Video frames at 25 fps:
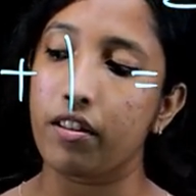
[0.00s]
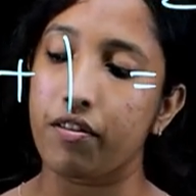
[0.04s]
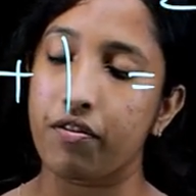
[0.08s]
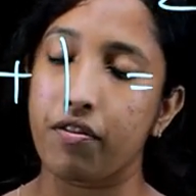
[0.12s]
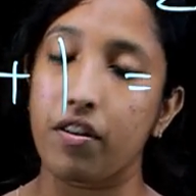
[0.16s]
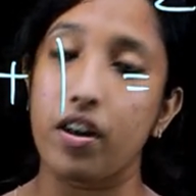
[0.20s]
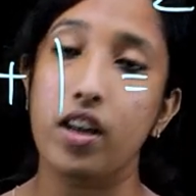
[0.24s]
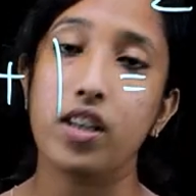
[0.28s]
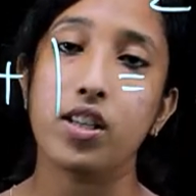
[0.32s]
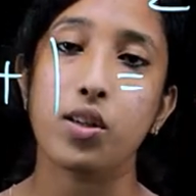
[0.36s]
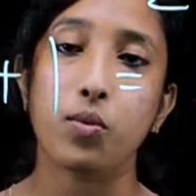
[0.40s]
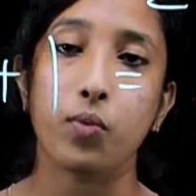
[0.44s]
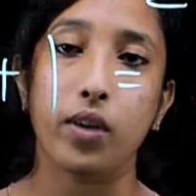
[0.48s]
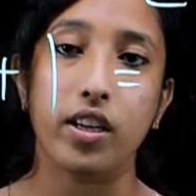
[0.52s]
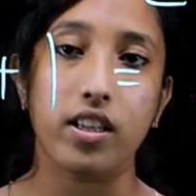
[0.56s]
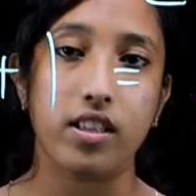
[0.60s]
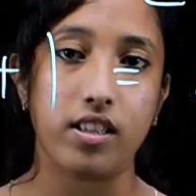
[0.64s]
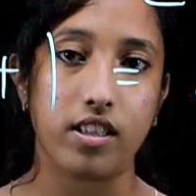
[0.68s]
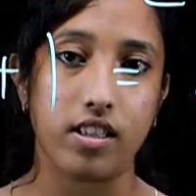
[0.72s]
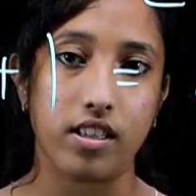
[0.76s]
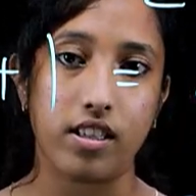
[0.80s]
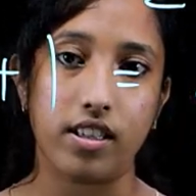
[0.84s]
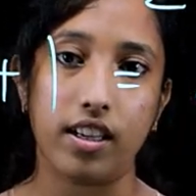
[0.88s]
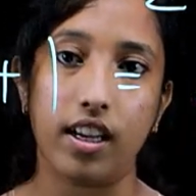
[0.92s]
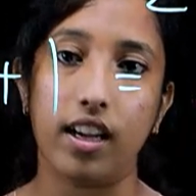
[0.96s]
The first one is
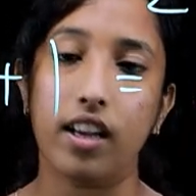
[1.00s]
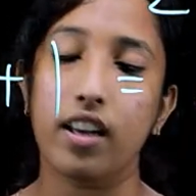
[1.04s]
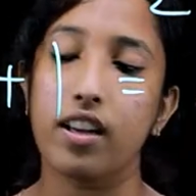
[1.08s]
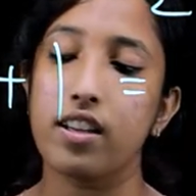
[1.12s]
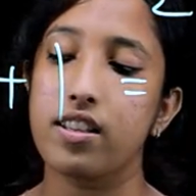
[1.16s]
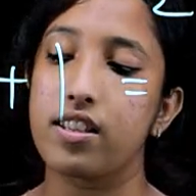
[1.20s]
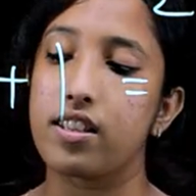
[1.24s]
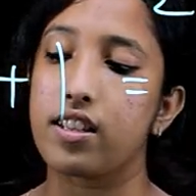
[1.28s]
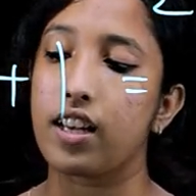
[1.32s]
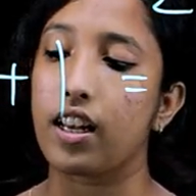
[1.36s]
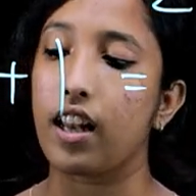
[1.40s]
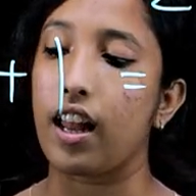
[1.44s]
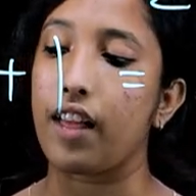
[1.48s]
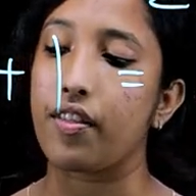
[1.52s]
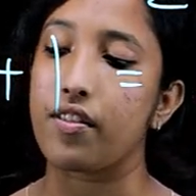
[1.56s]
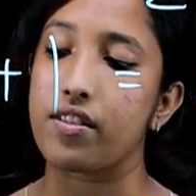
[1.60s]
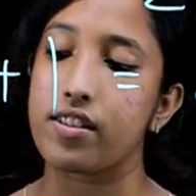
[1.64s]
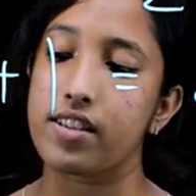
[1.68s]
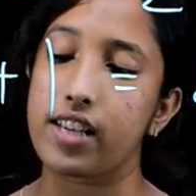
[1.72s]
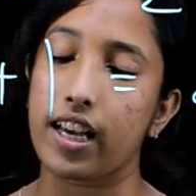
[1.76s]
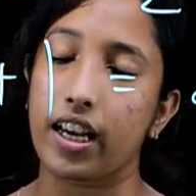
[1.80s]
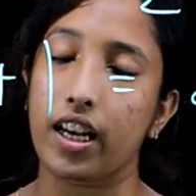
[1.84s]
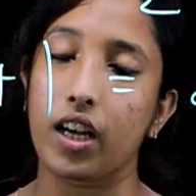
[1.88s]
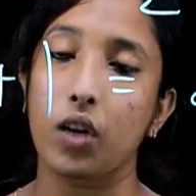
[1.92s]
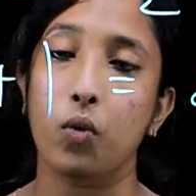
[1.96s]
a singlet state and the
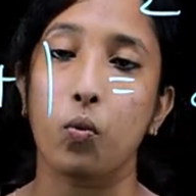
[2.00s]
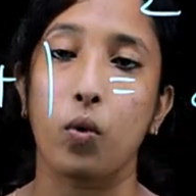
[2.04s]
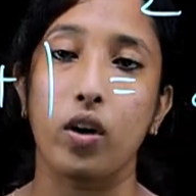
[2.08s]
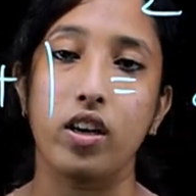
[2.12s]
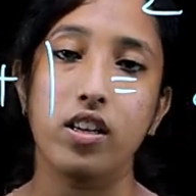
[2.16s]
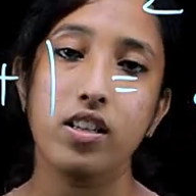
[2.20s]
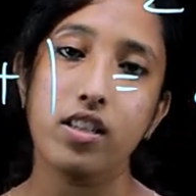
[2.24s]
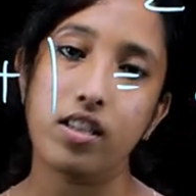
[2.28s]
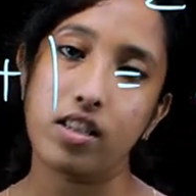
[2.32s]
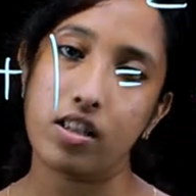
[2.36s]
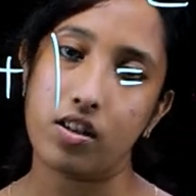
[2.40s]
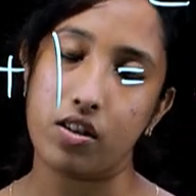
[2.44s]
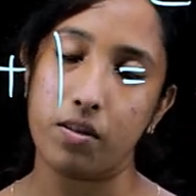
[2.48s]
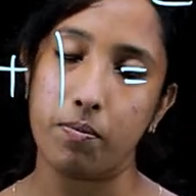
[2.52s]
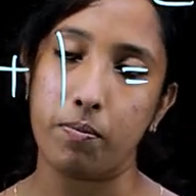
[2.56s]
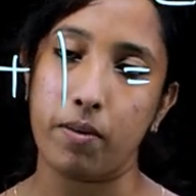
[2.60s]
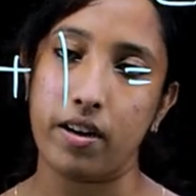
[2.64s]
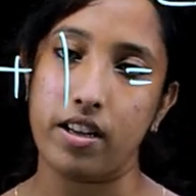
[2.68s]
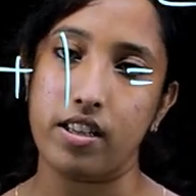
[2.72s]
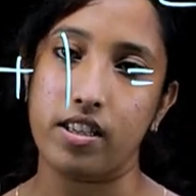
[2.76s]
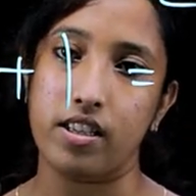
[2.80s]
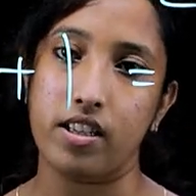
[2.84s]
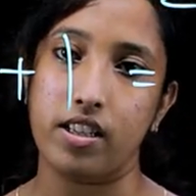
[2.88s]
second one is triplet